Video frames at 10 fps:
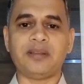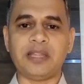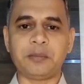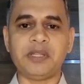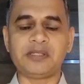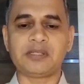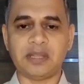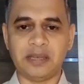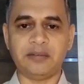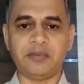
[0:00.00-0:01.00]
that means
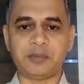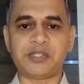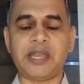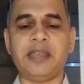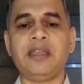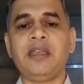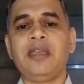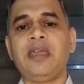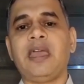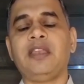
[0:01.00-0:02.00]
an website,
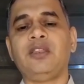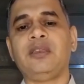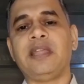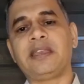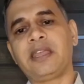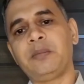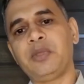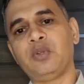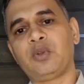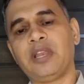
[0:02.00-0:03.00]
and that can
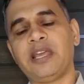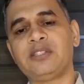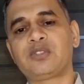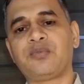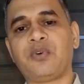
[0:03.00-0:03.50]
be utilized